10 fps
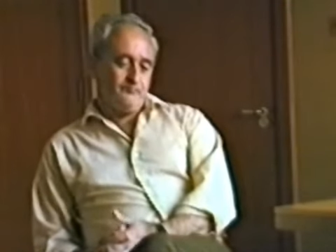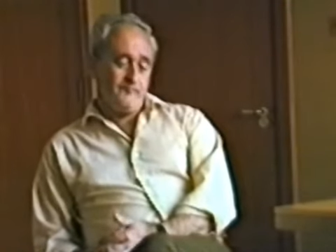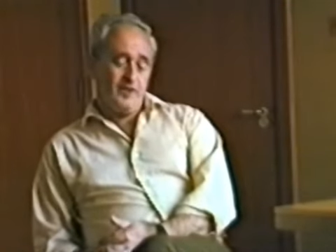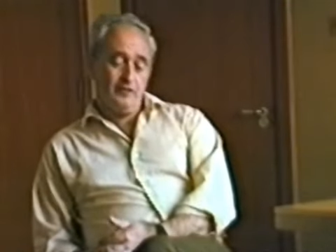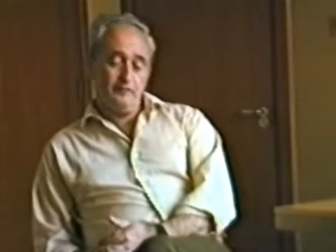
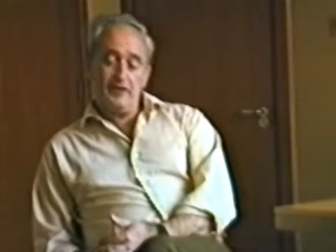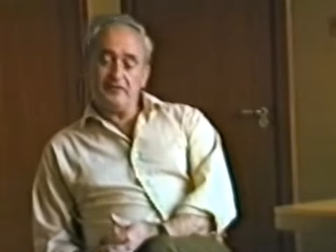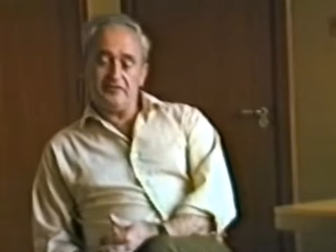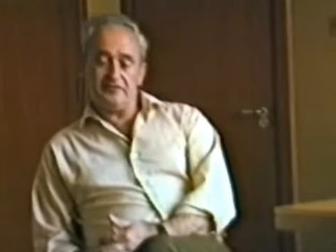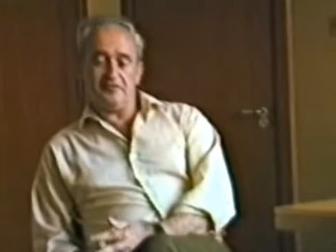In fact,
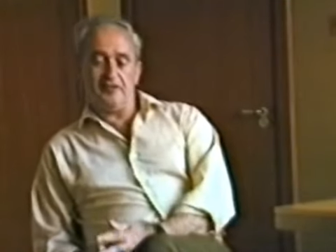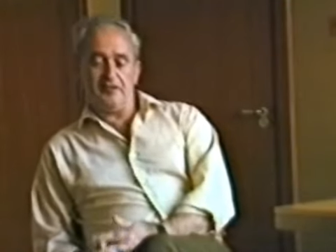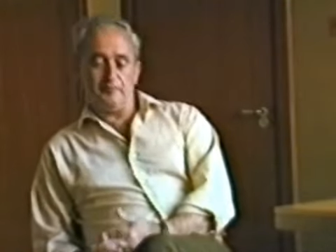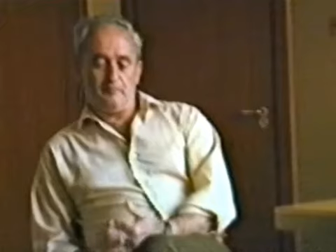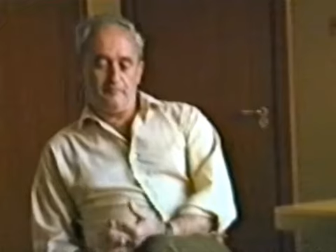it's
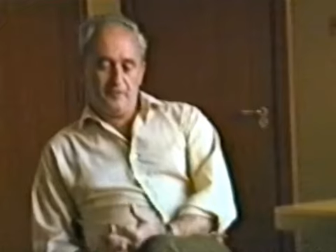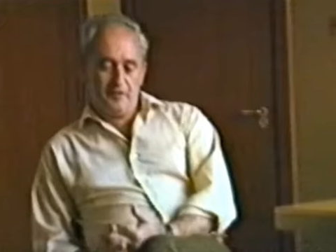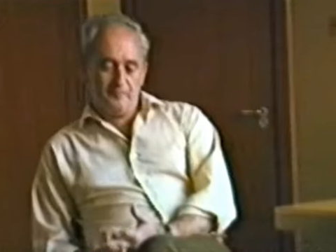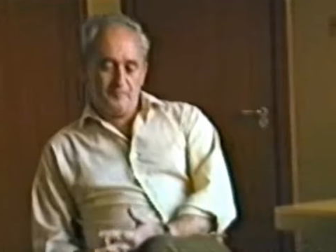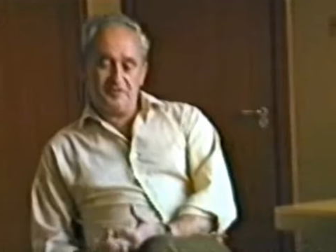
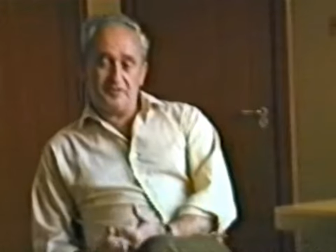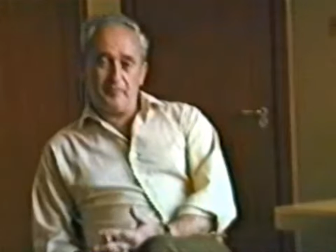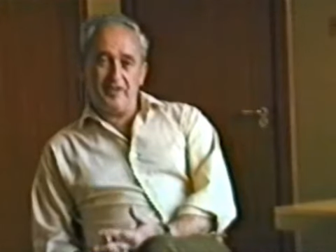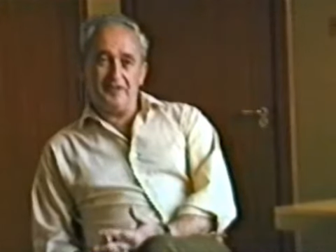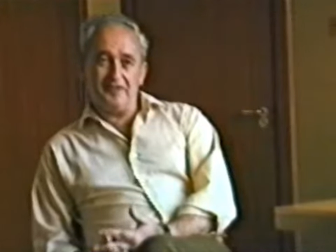Mr.
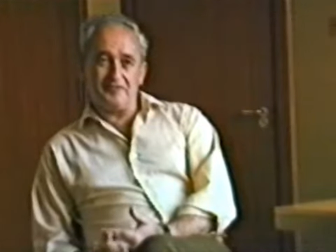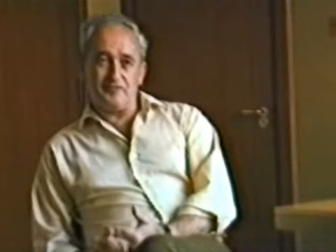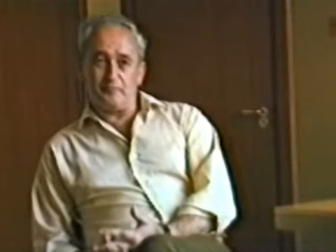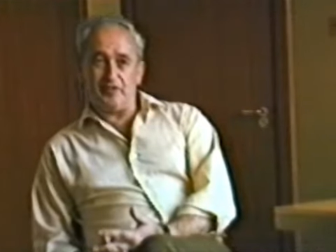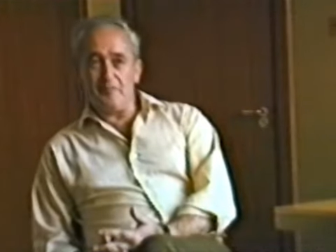Begin, the
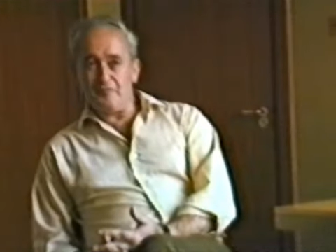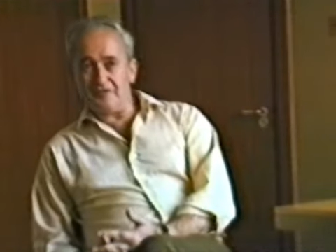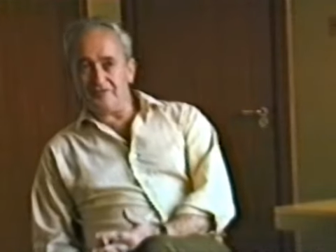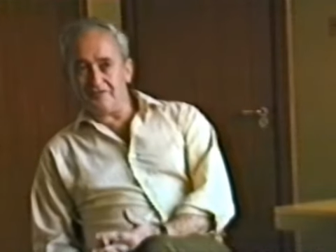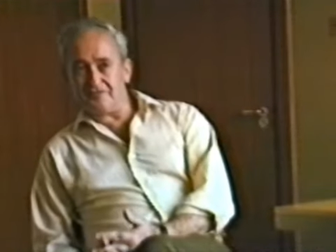Prime
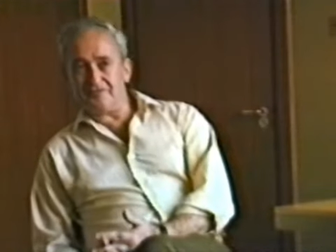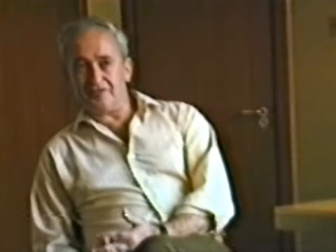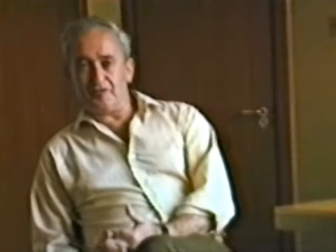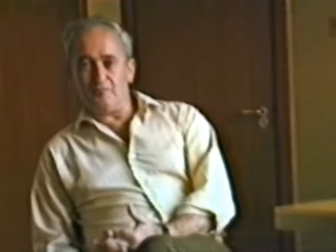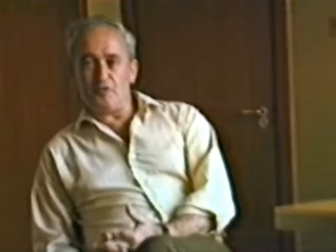Minister's
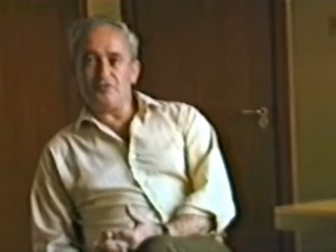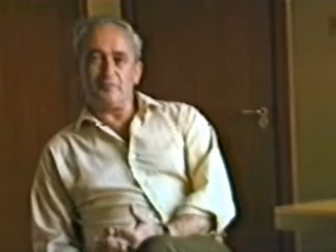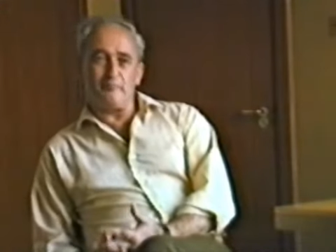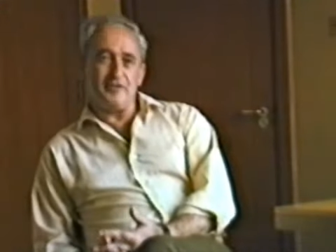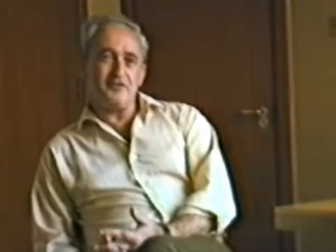most
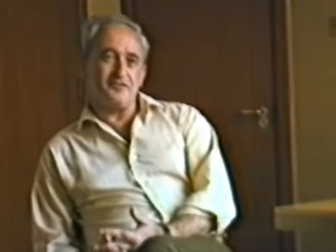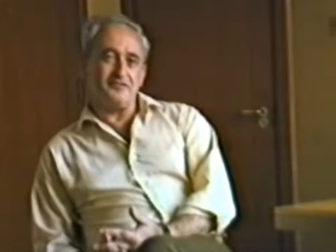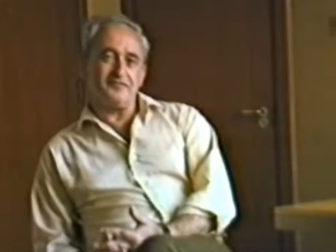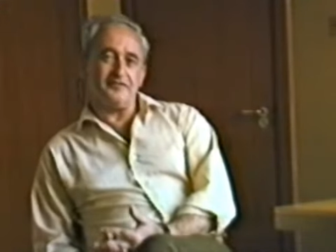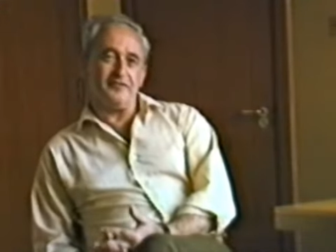
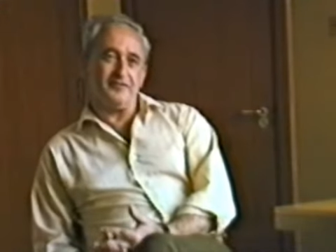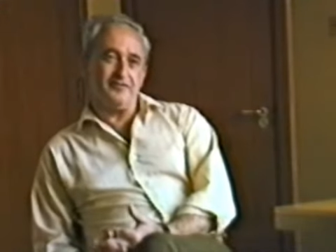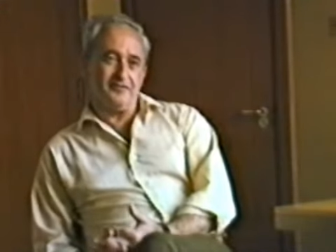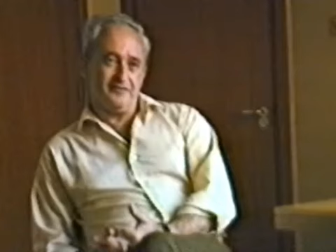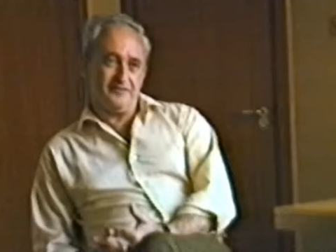ambitious
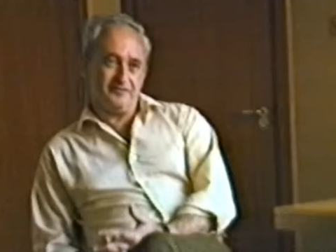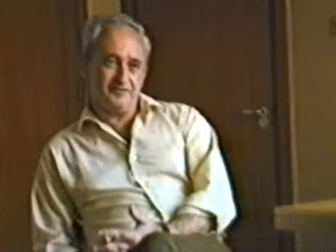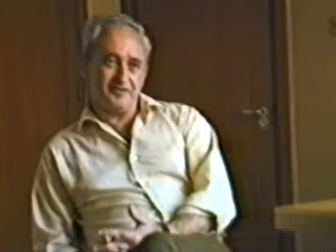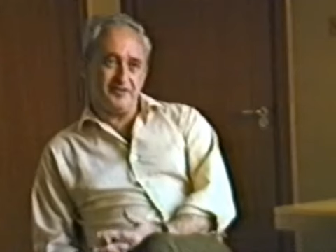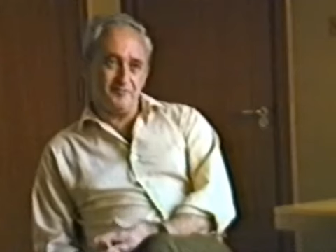
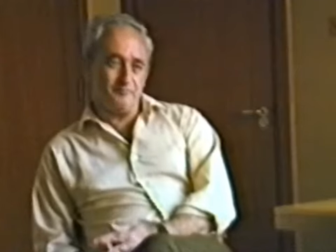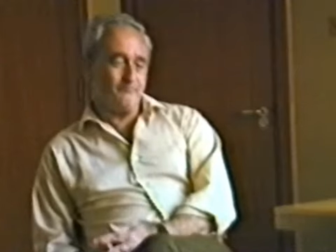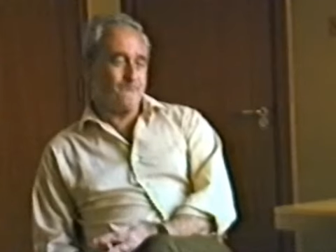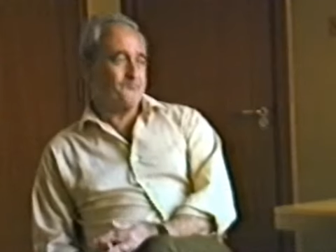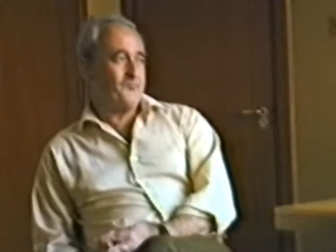scheme.
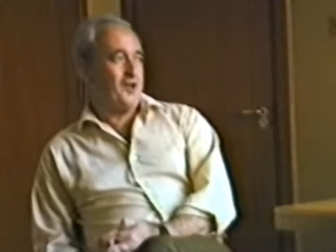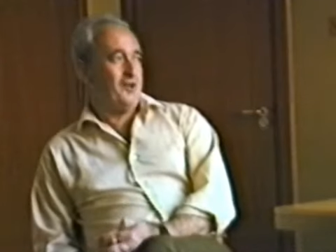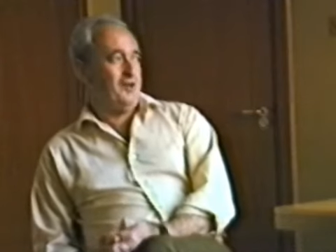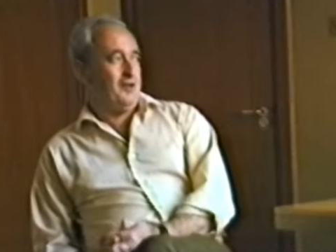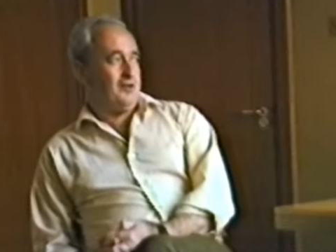
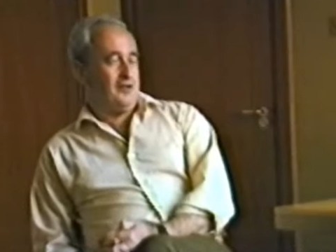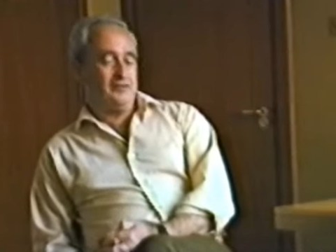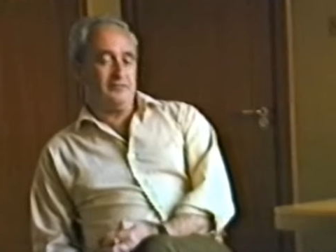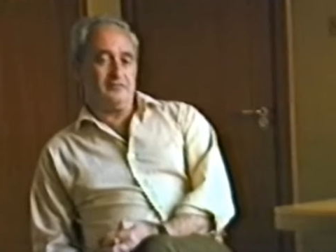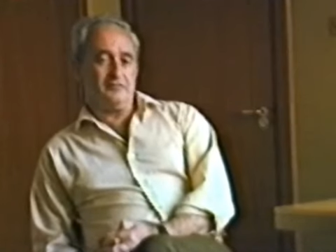
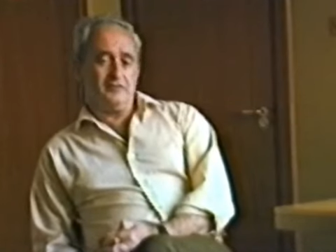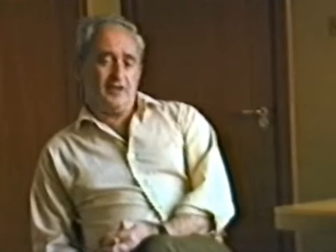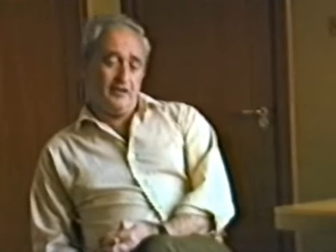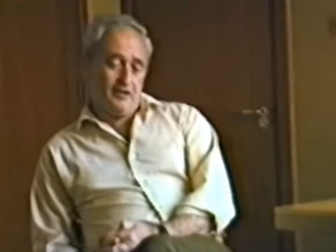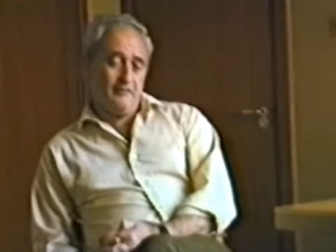And
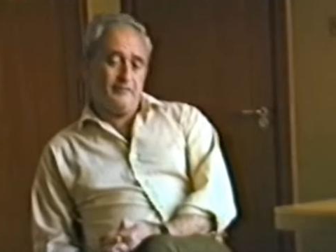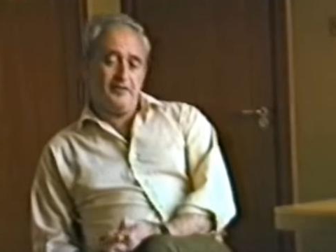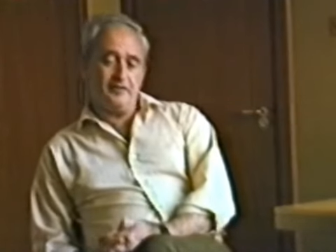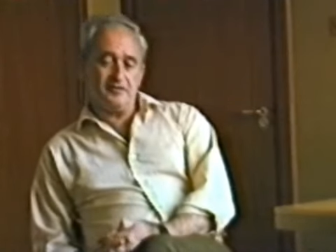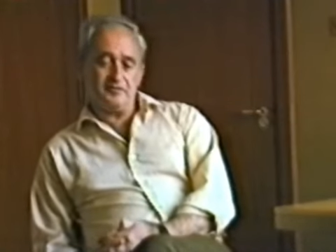I
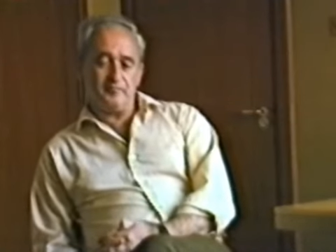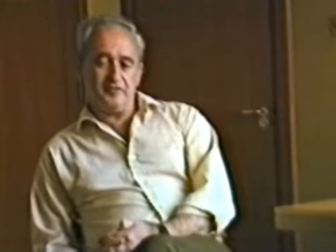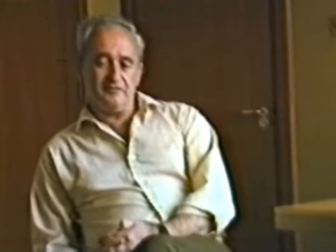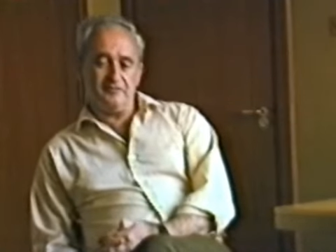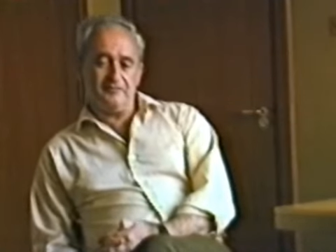think it's
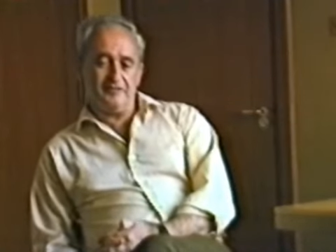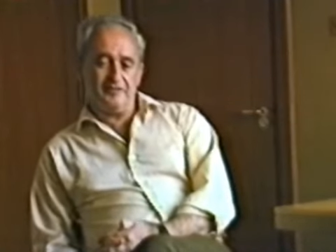been